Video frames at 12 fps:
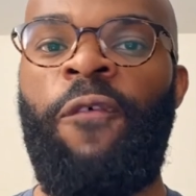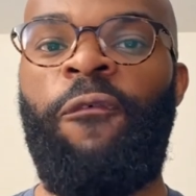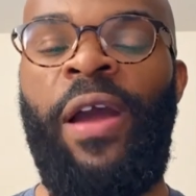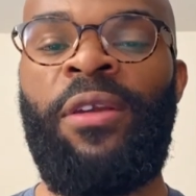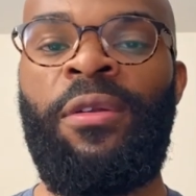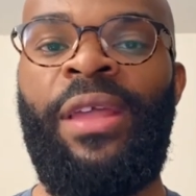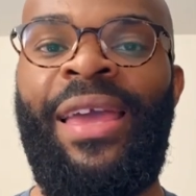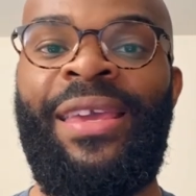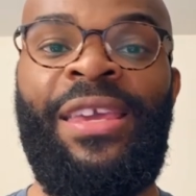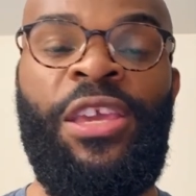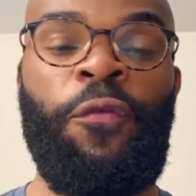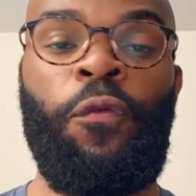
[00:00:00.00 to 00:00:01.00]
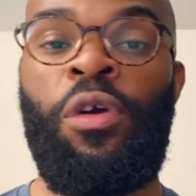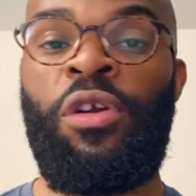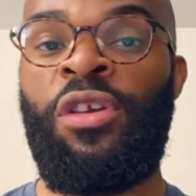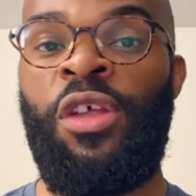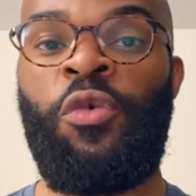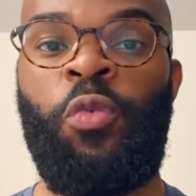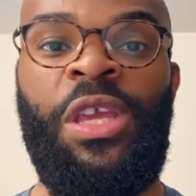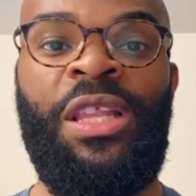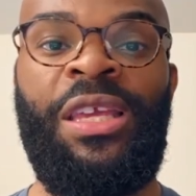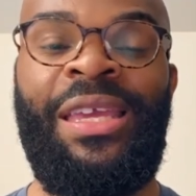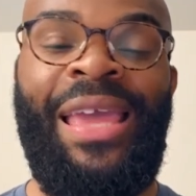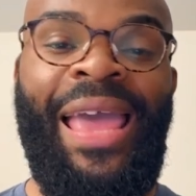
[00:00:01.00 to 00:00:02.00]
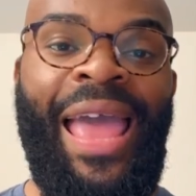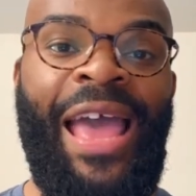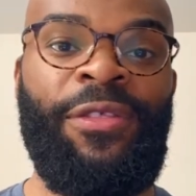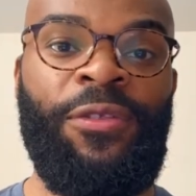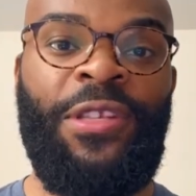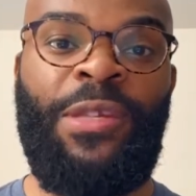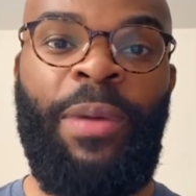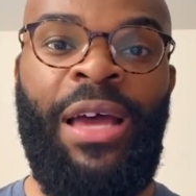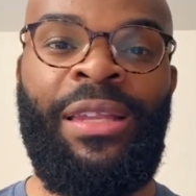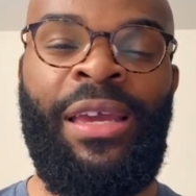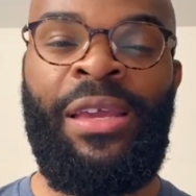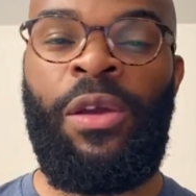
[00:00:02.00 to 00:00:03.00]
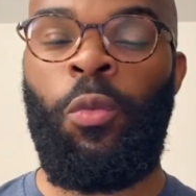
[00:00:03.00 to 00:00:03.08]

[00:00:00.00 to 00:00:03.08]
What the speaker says: Final leg here for another weekly athlete spotlight.